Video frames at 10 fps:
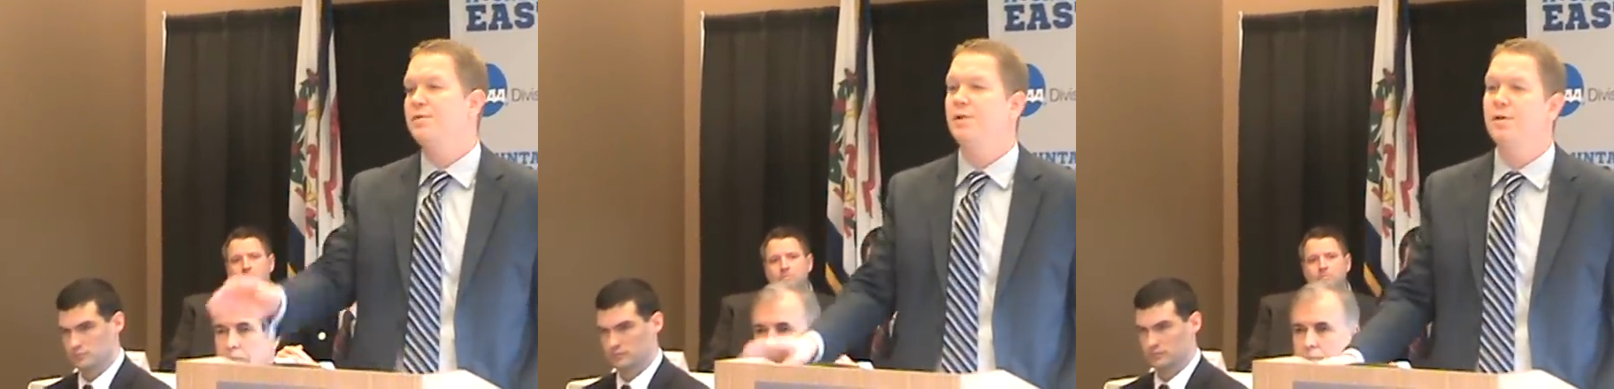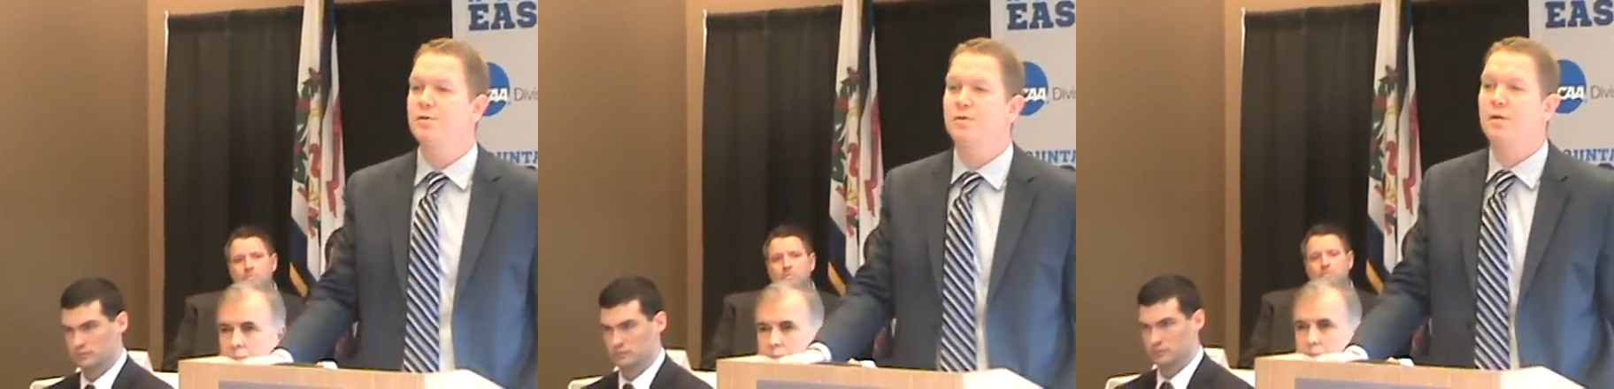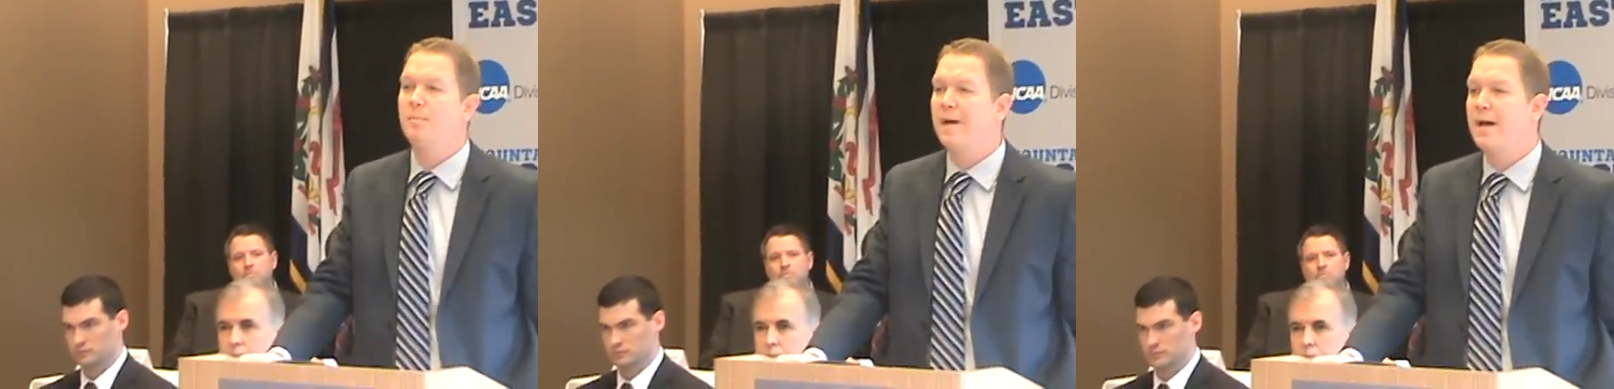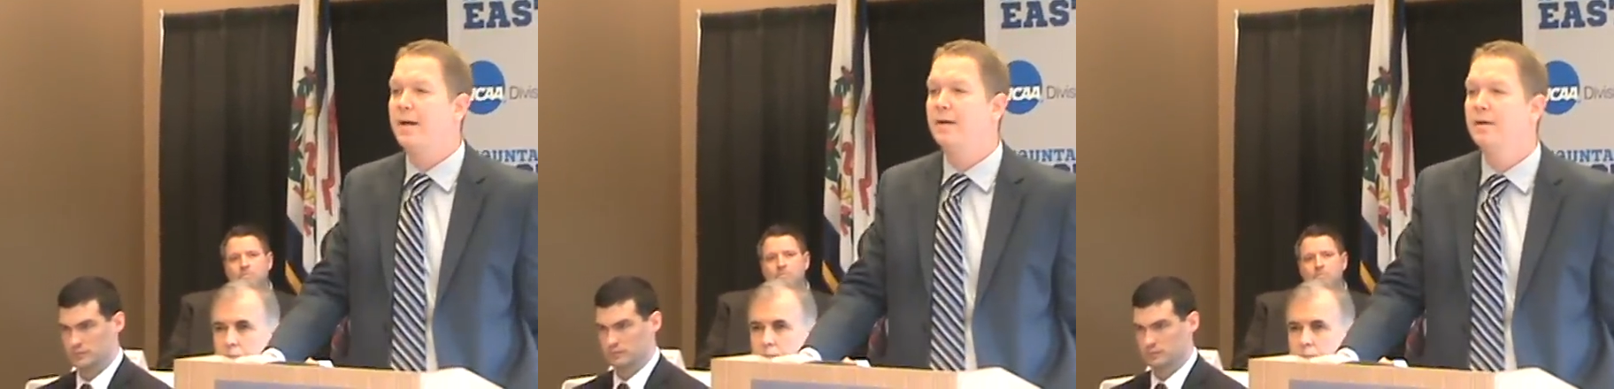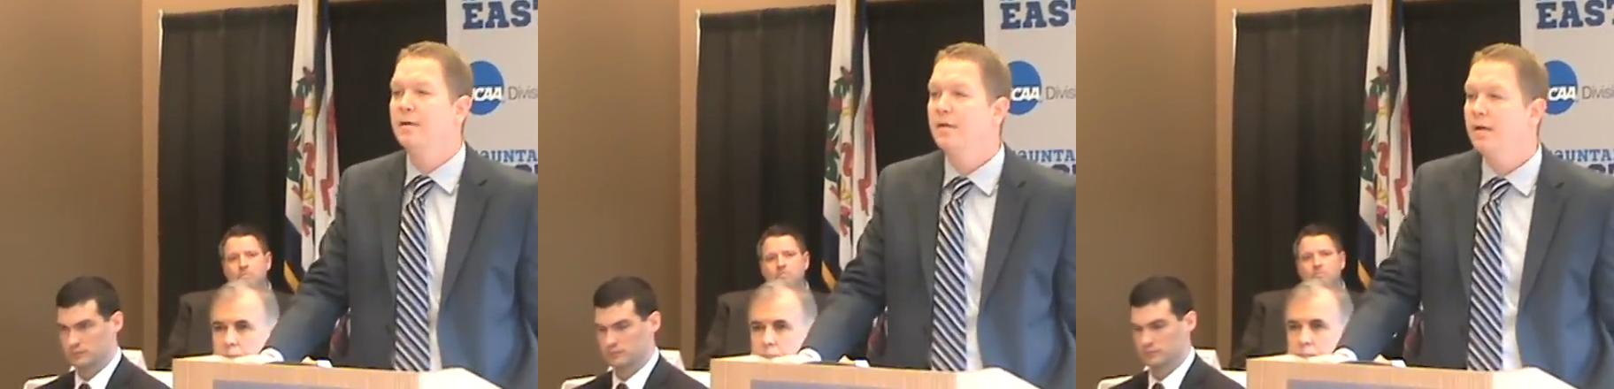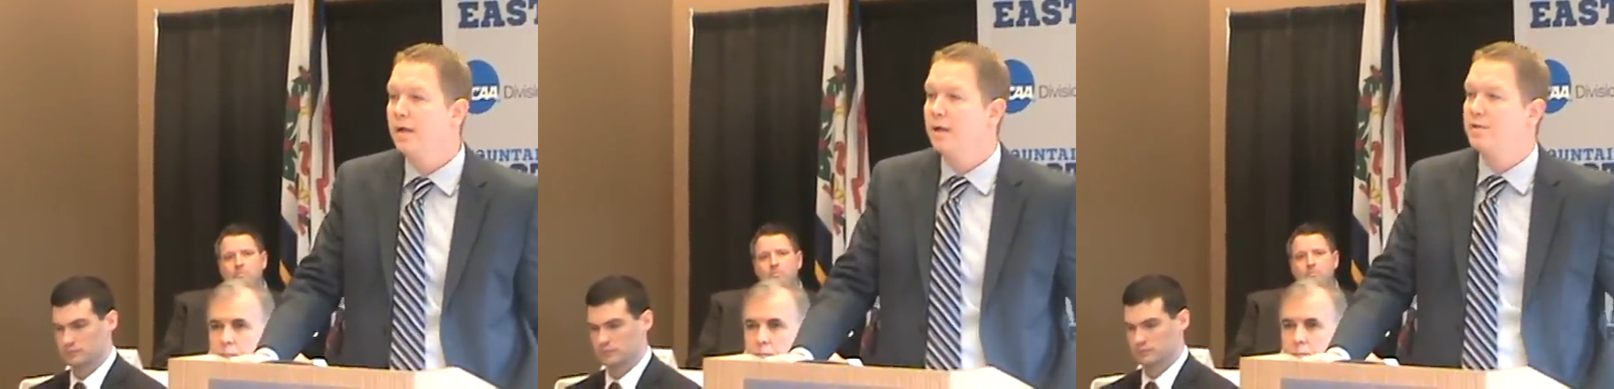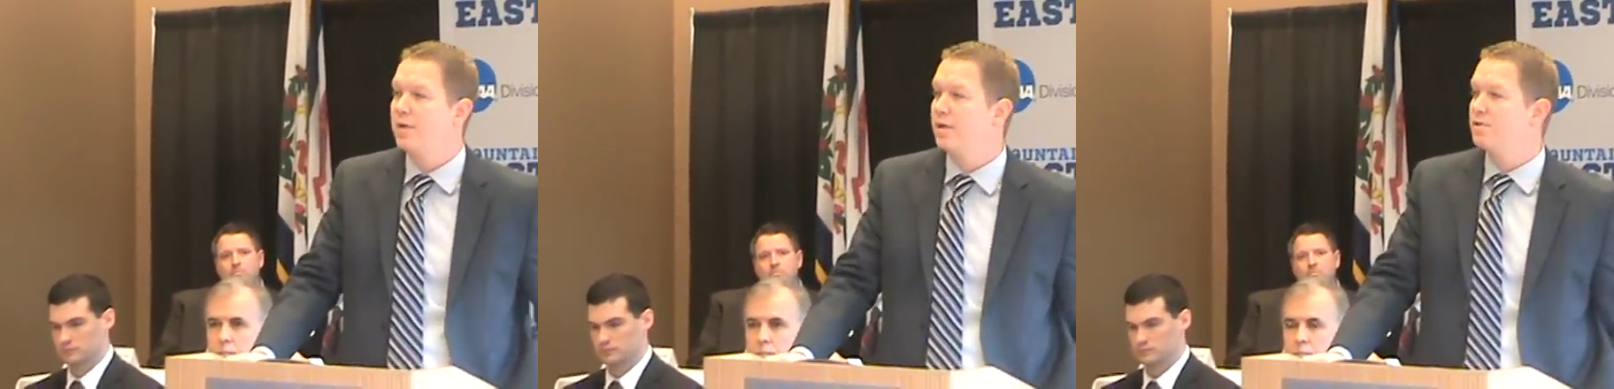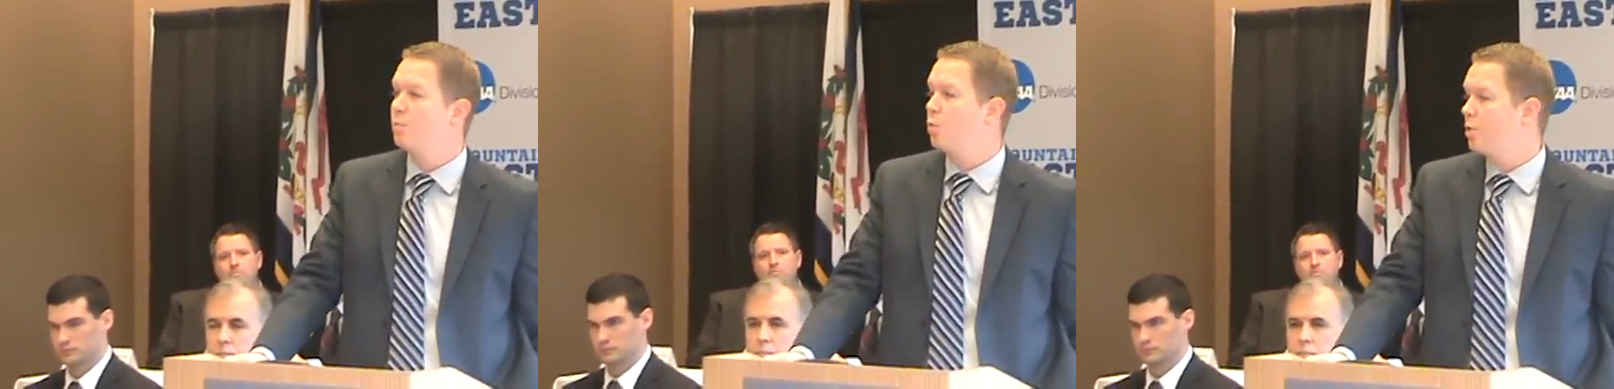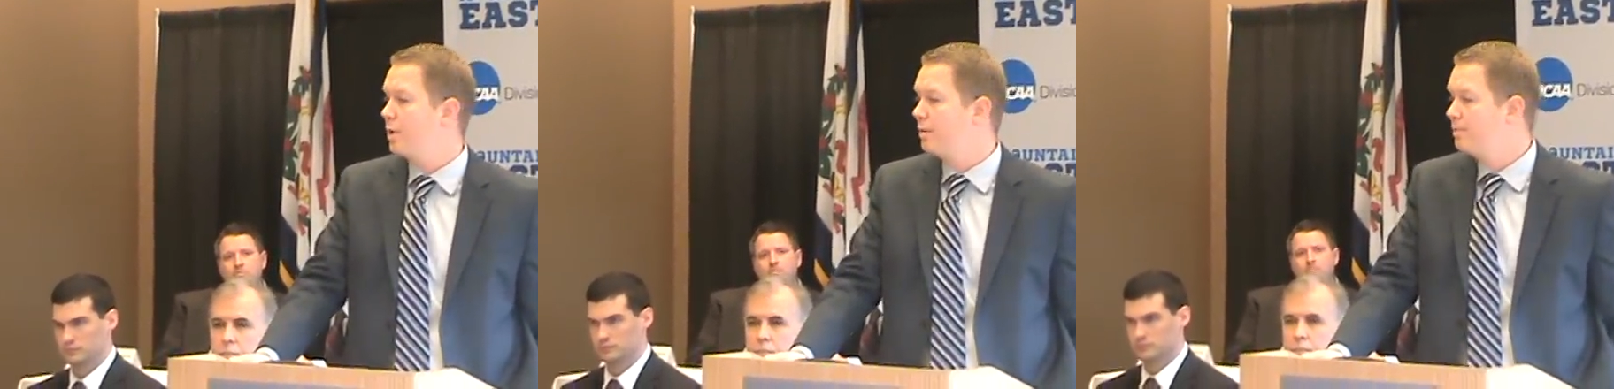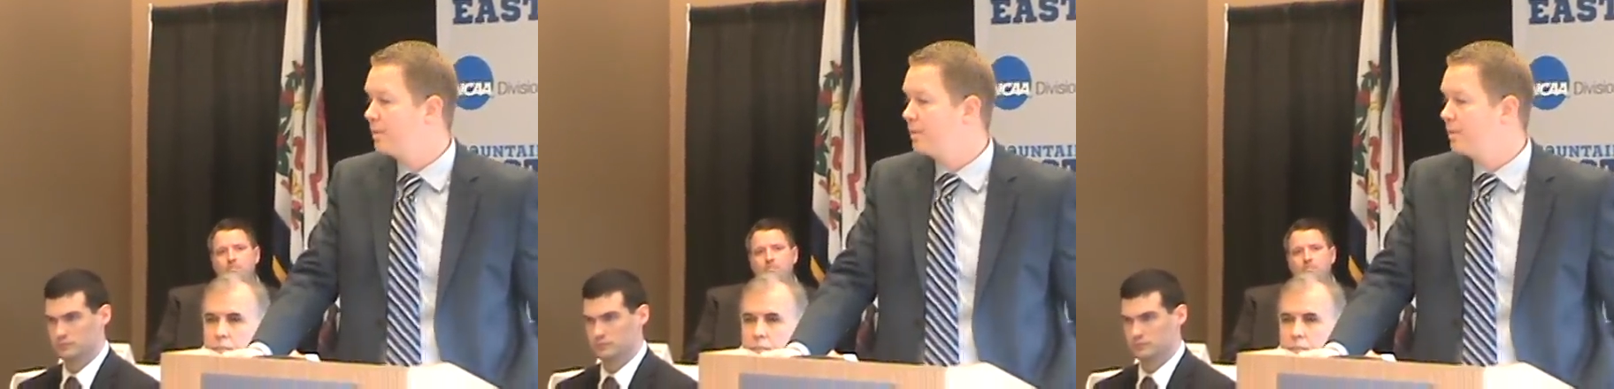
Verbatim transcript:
Speaker 1: seniors in the back. Uh, Chase Morgan